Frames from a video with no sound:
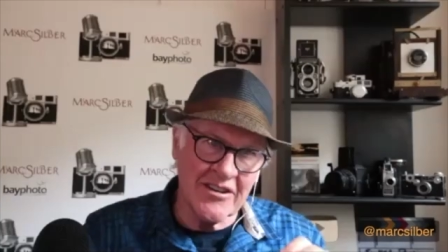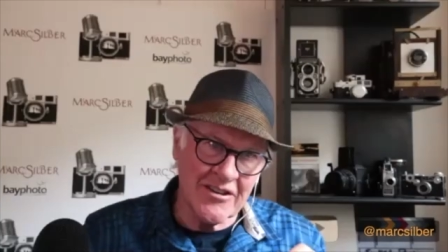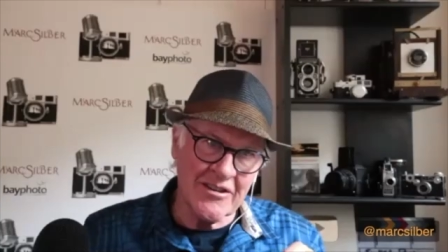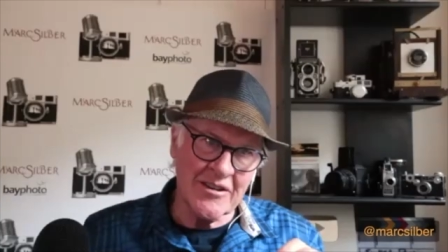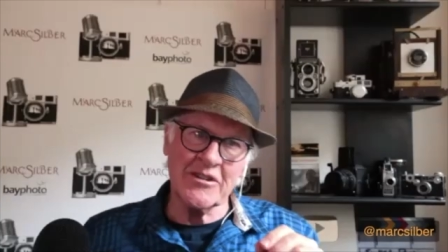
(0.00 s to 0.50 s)
at
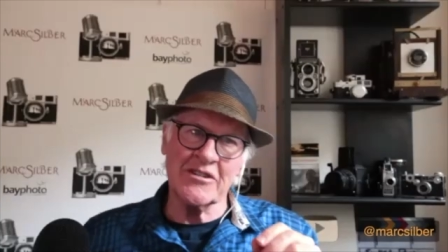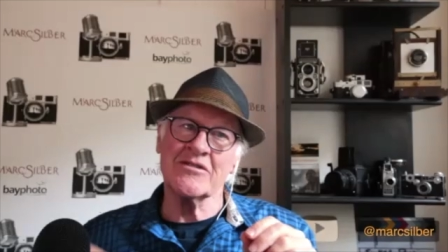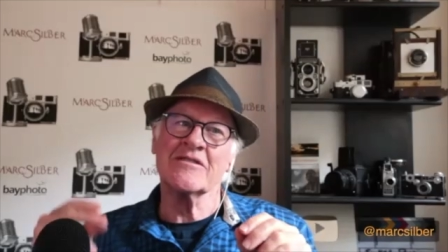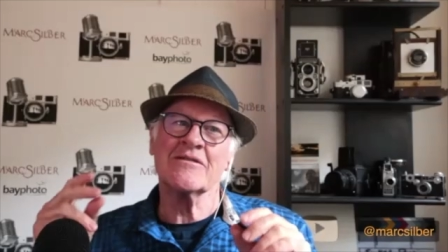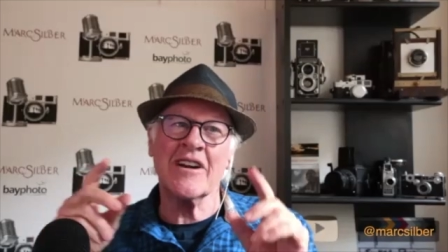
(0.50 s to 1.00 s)
your
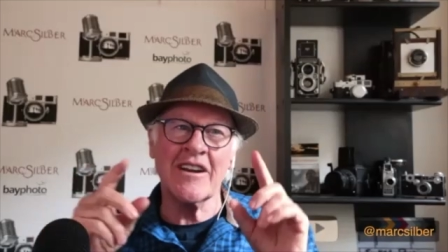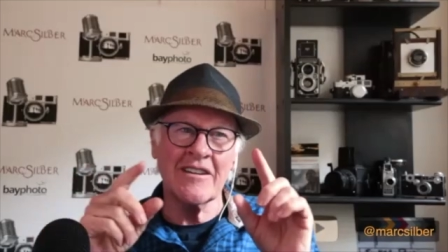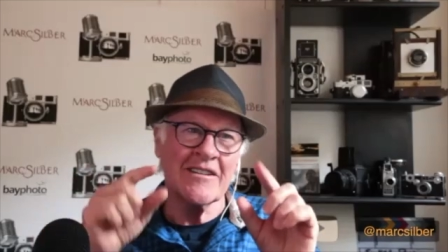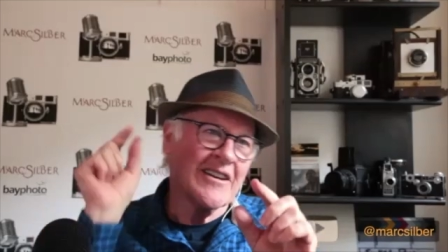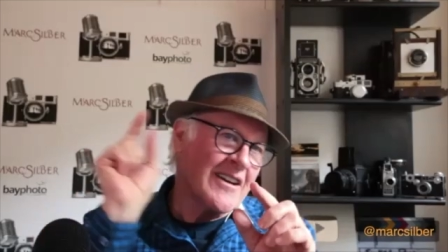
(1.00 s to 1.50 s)
image
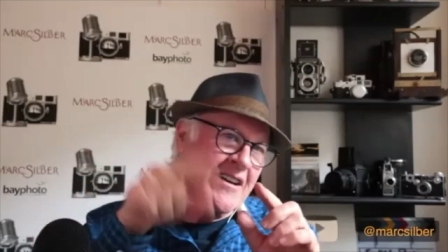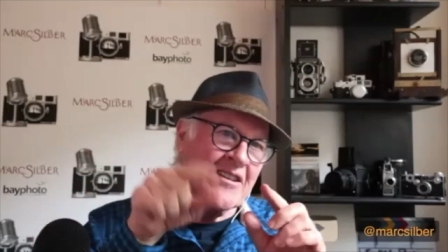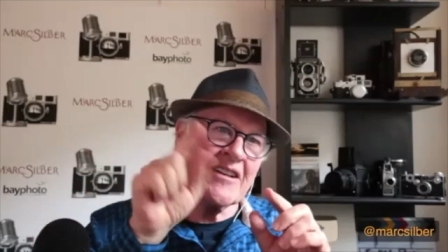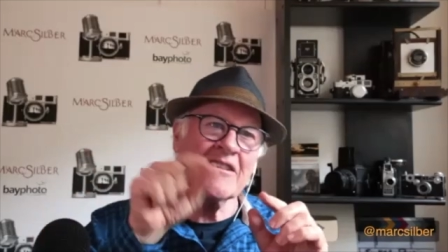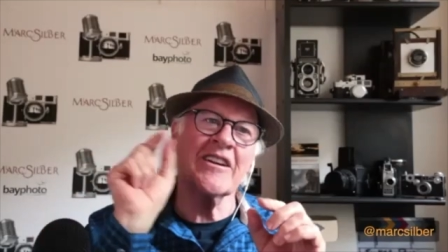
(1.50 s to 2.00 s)
right
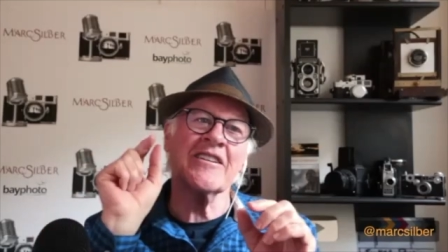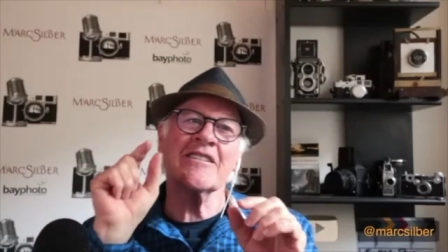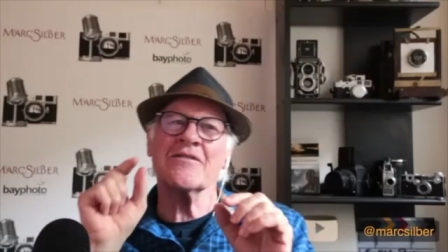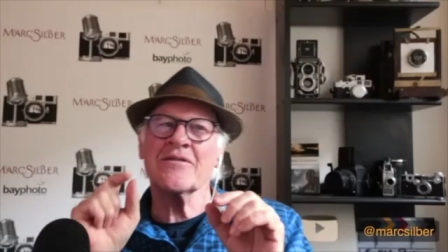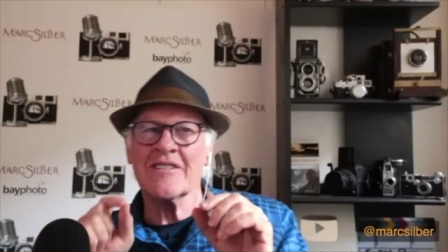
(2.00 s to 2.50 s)
and they click
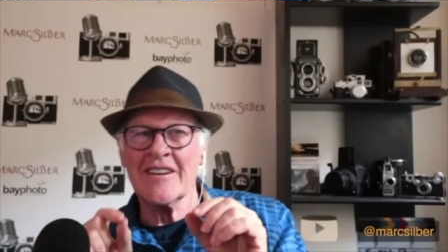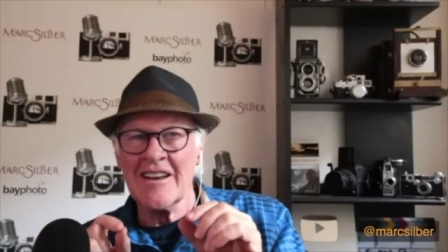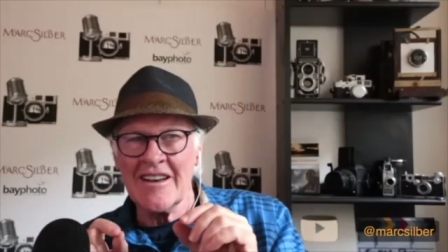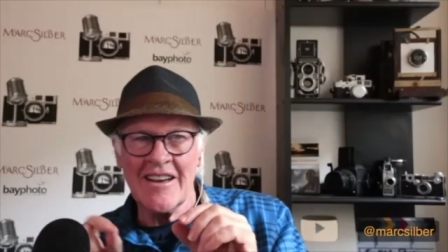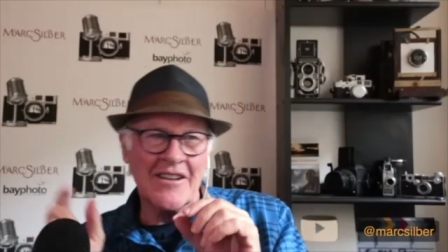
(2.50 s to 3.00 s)
it
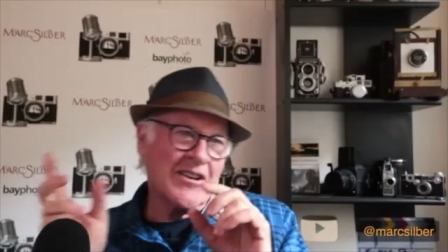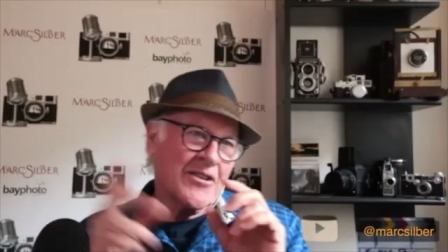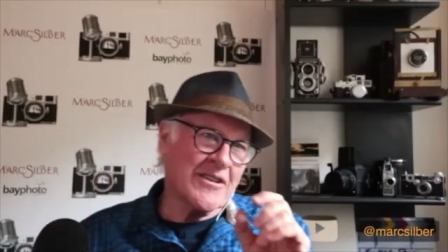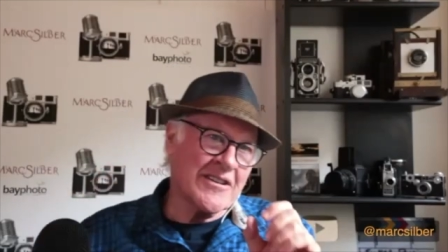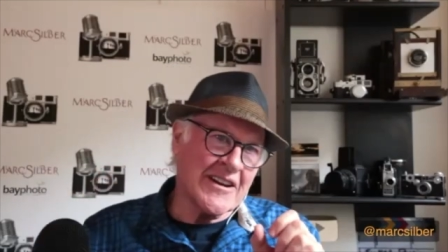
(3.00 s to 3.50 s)
and they
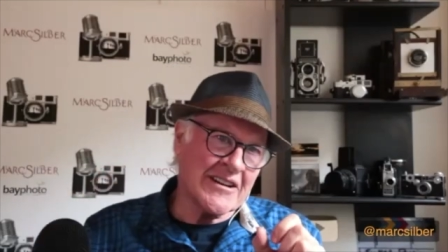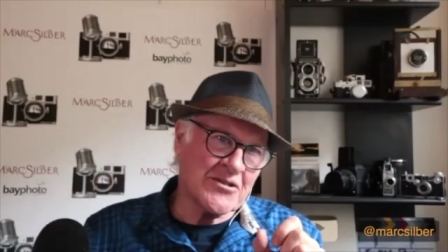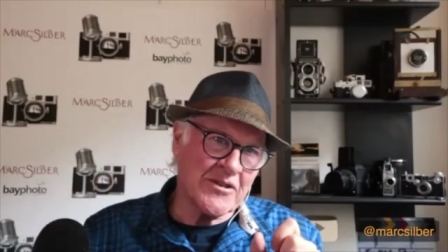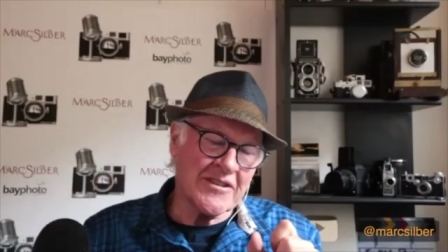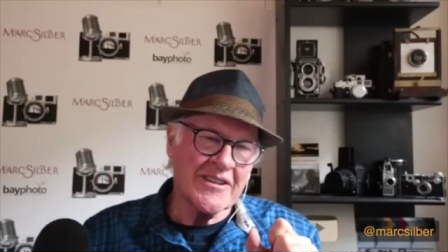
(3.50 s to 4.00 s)
go on to the
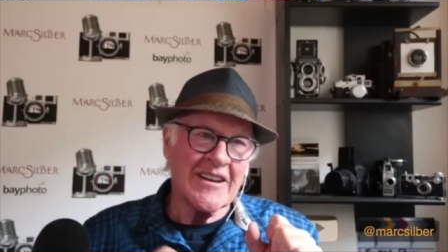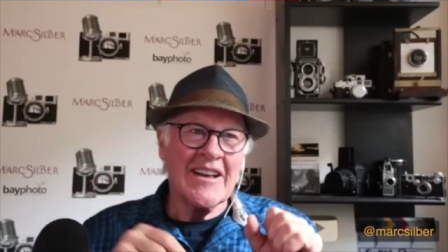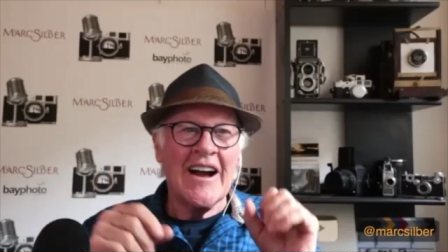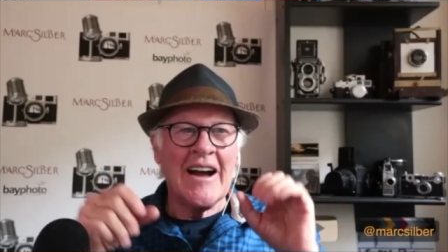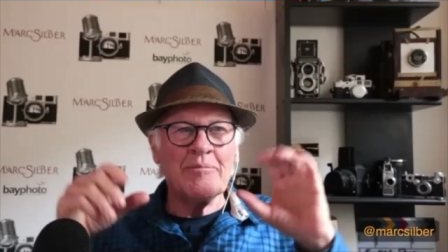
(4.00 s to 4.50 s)
next one
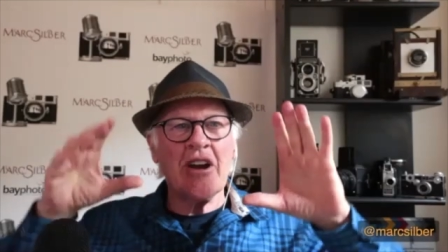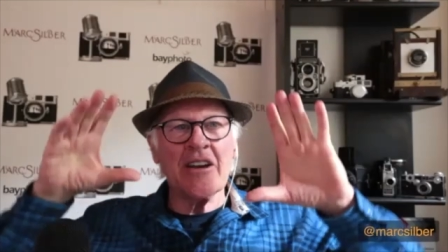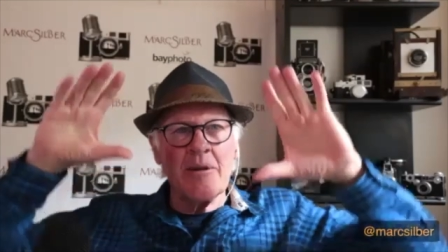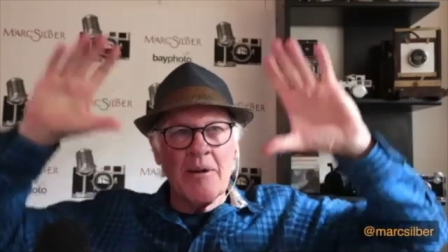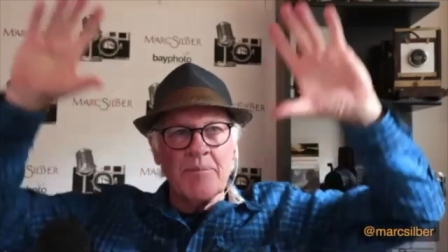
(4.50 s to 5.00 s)
i'm
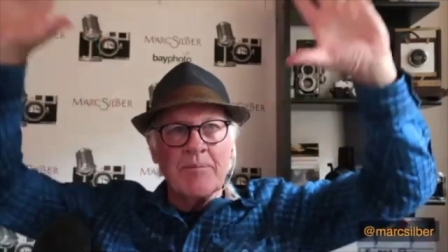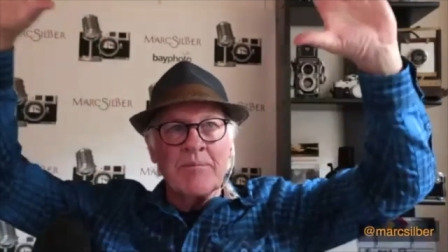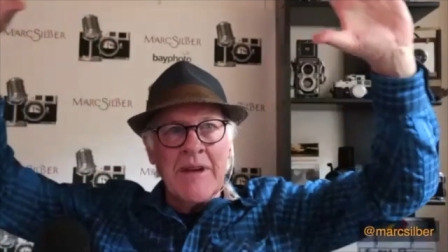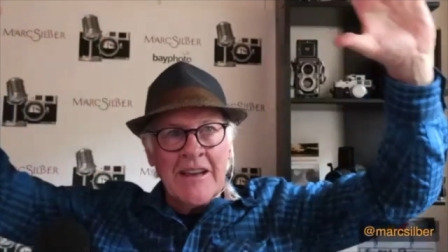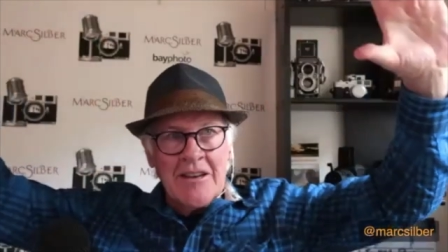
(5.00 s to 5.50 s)
talking about
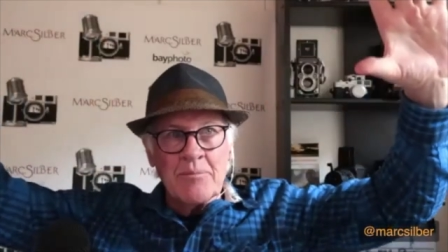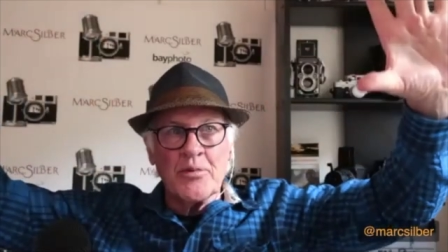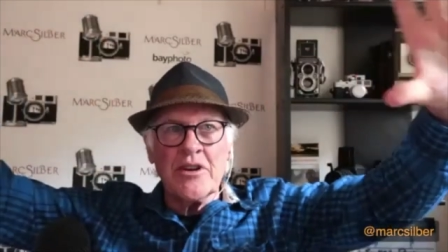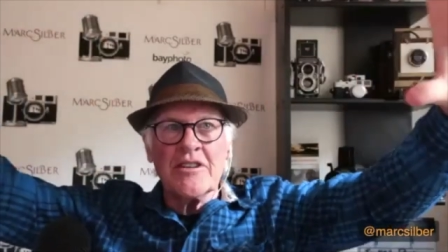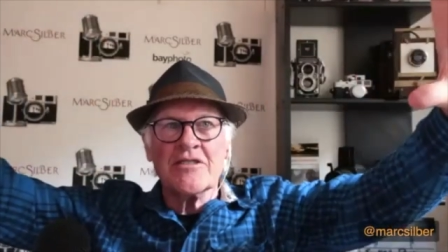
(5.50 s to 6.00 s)
making
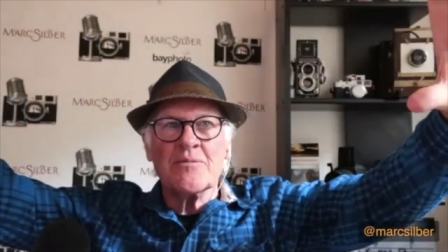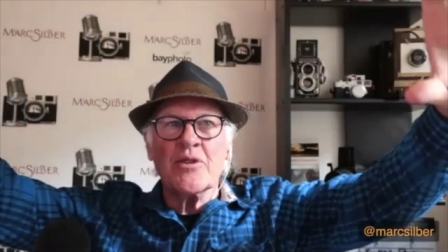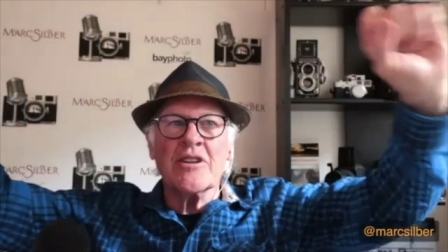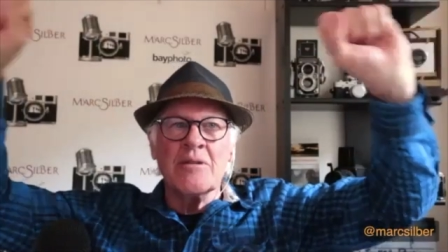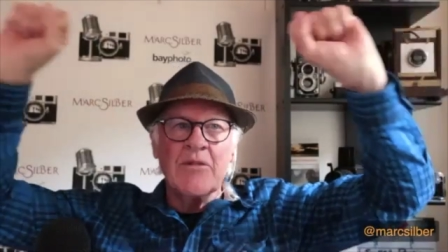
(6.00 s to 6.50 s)
prints
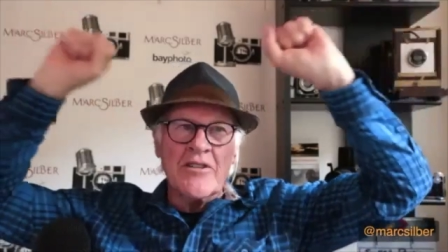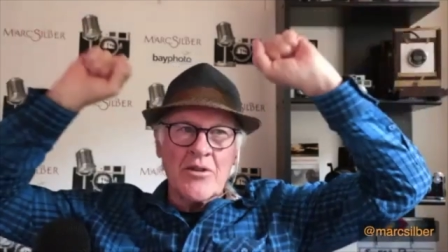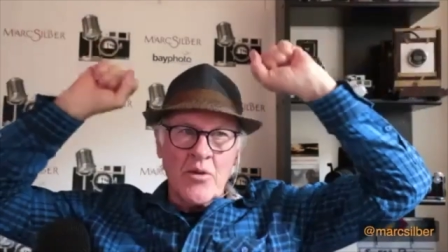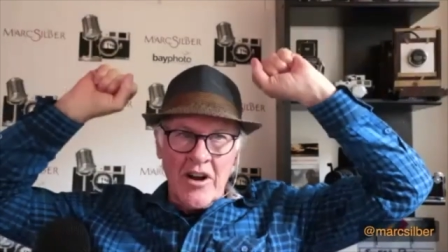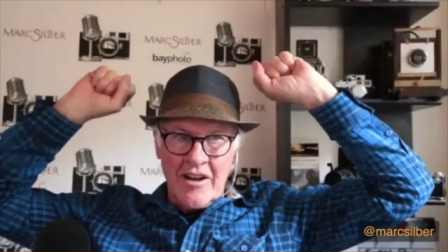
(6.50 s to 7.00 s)
putting them on
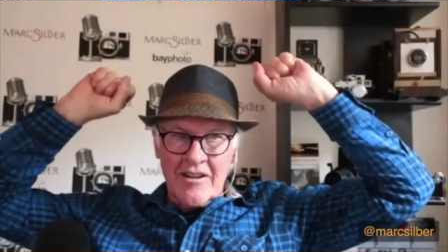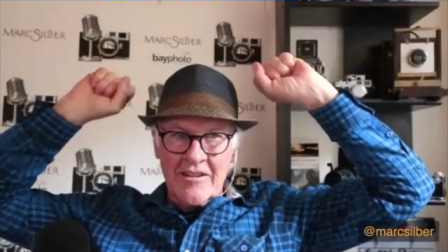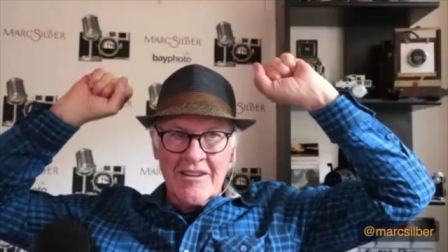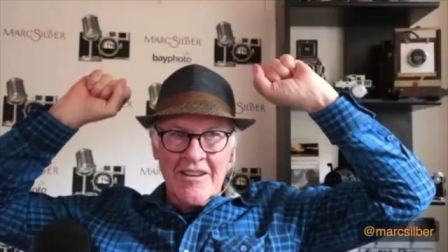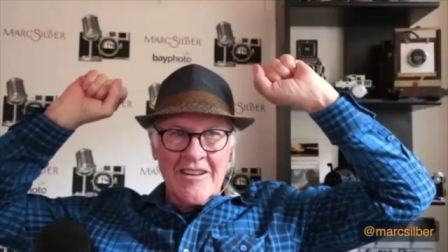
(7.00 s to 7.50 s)
the
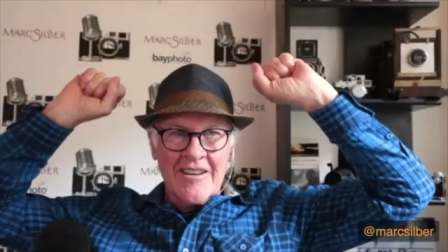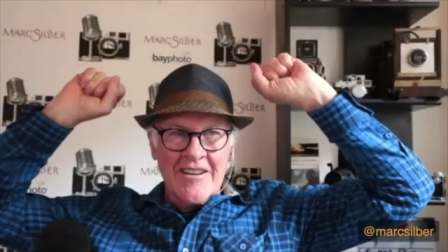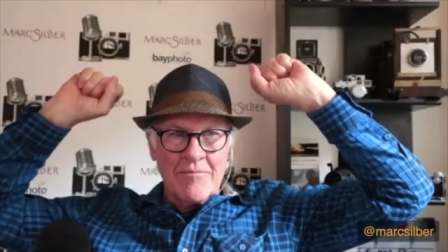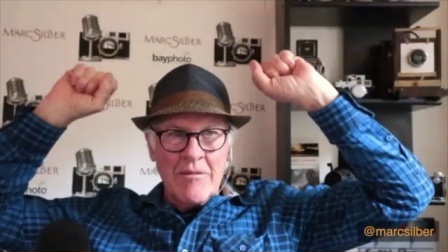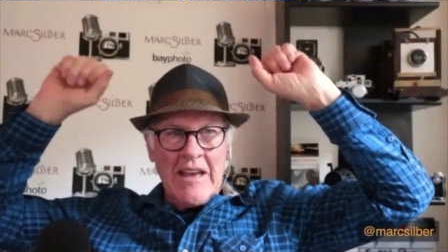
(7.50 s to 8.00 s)
wall
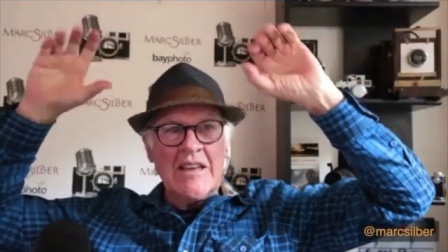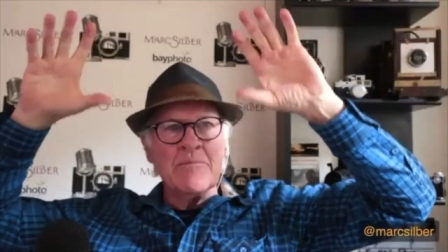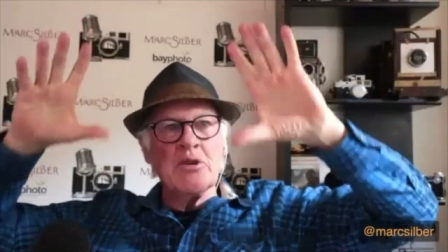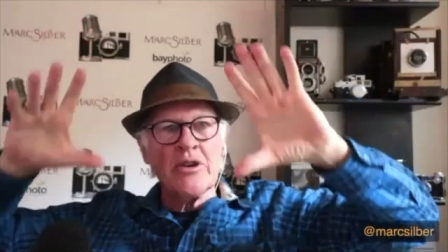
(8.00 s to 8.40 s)
making mm-hmm.